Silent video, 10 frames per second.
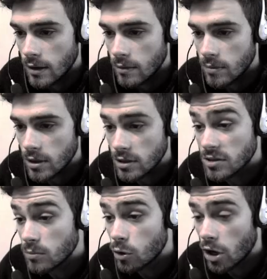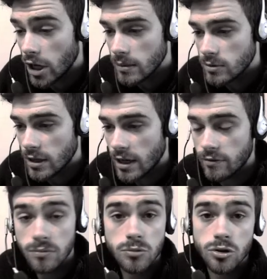Because the more items you have,
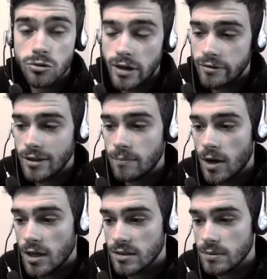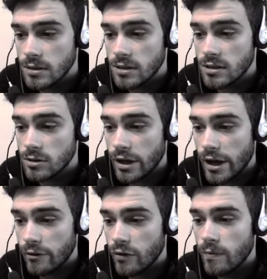the more crafting possibilities you have.